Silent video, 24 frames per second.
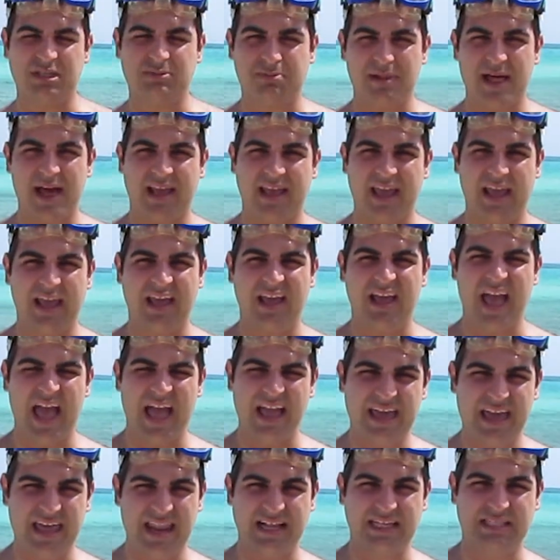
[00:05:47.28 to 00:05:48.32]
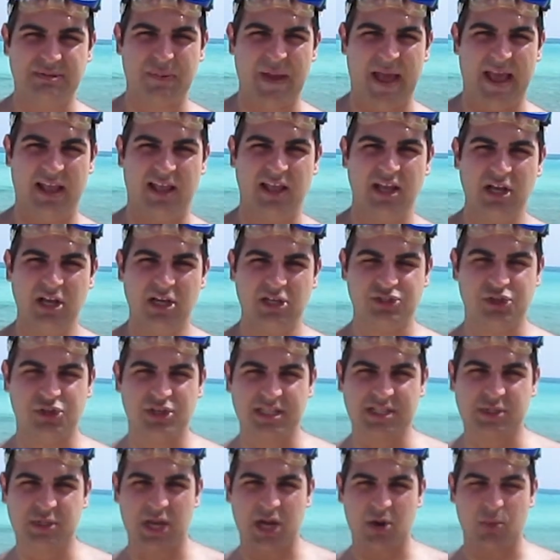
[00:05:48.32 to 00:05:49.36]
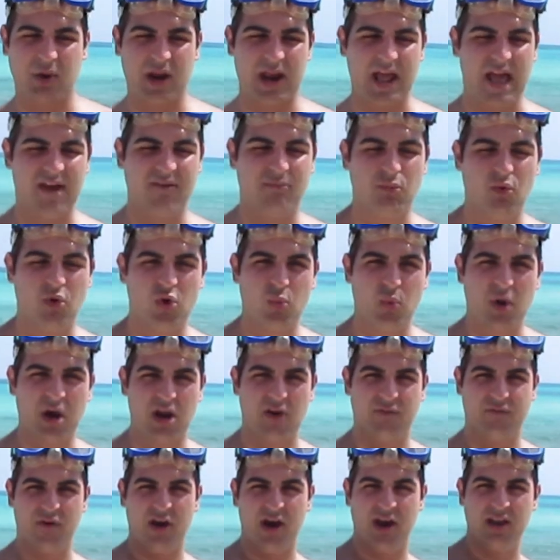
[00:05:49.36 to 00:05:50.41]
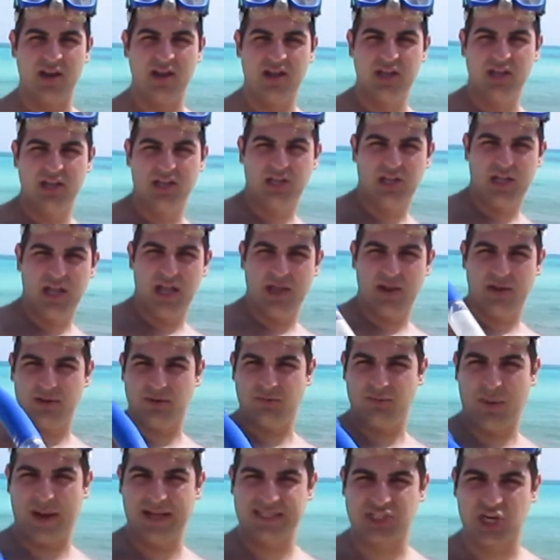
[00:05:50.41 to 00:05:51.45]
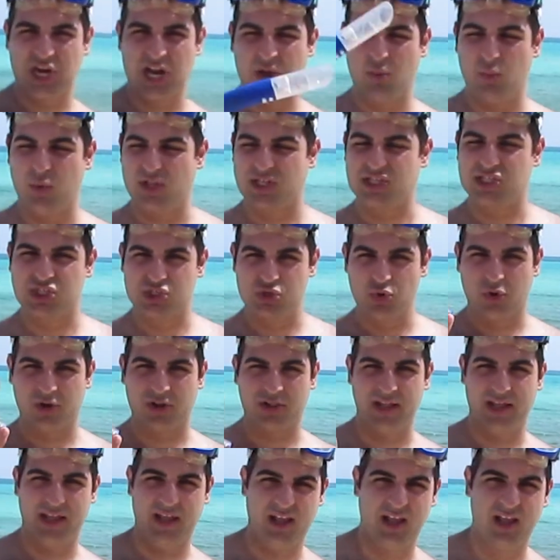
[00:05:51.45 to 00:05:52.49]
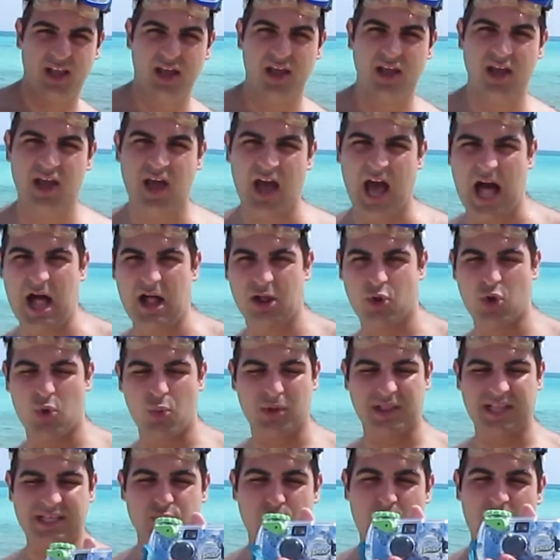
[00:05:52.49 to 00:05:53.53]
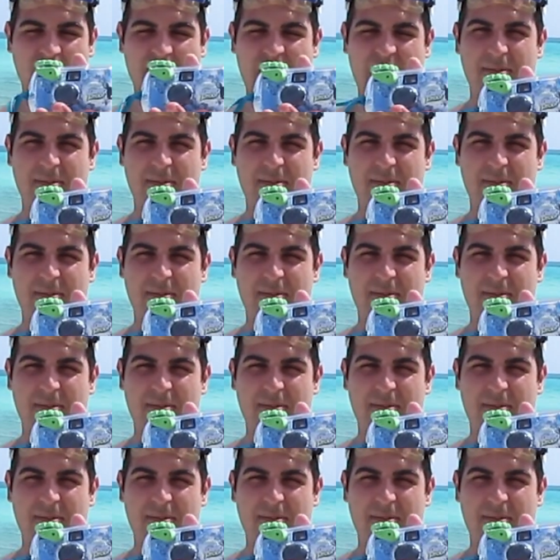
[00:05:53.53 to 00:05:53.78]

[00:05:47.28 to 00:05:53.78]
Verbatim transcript: was playing the beginner's man. This year, we're going to have more fun by starting with the story. I'll go with the story.